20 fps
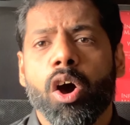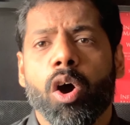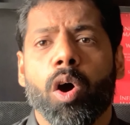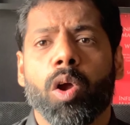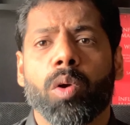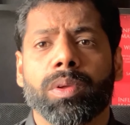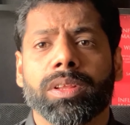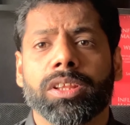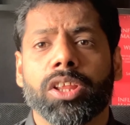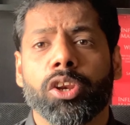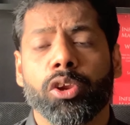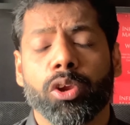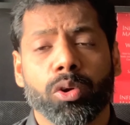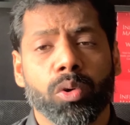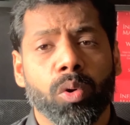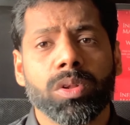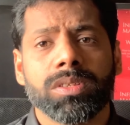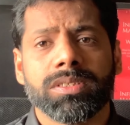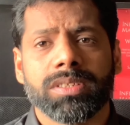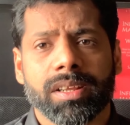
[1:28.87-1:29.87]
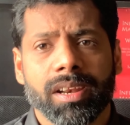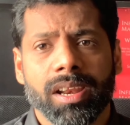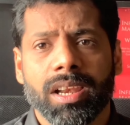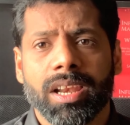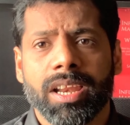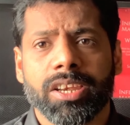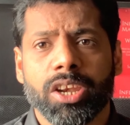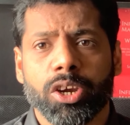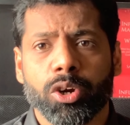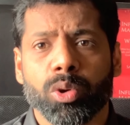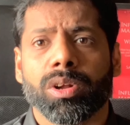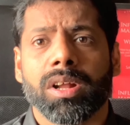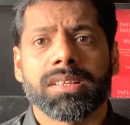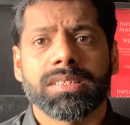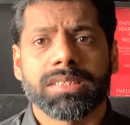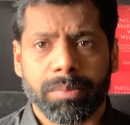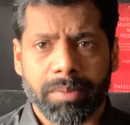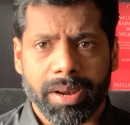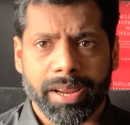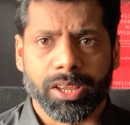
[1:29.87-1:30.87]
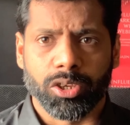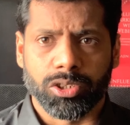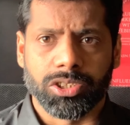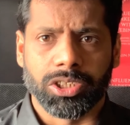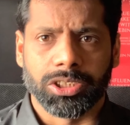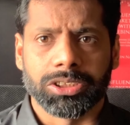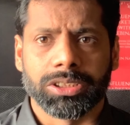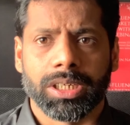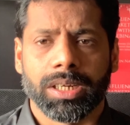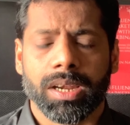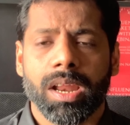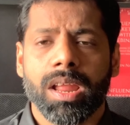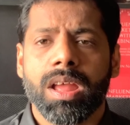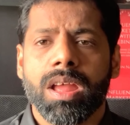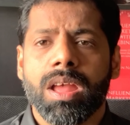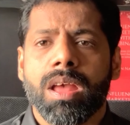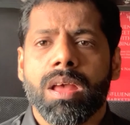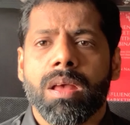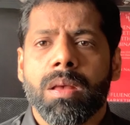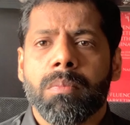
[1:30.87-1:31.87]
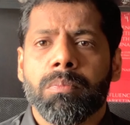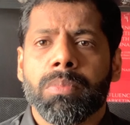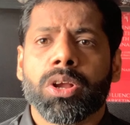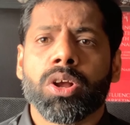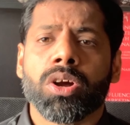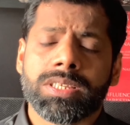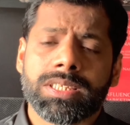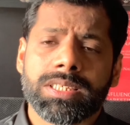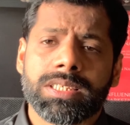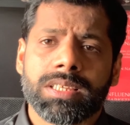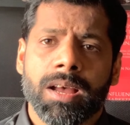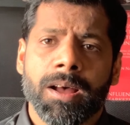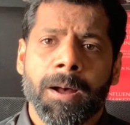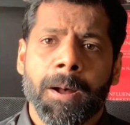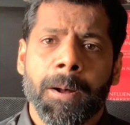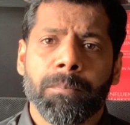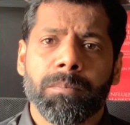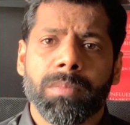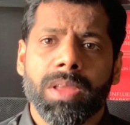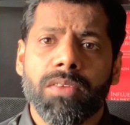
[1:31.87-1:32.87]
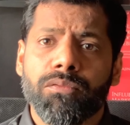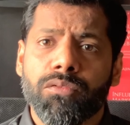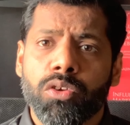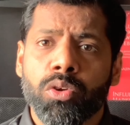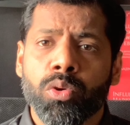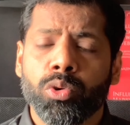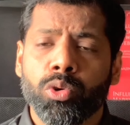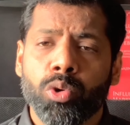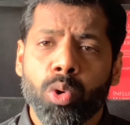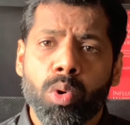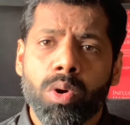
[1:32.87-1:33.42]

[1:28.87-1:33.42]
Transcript: or whether your goals are related to customer acquisition. Because if you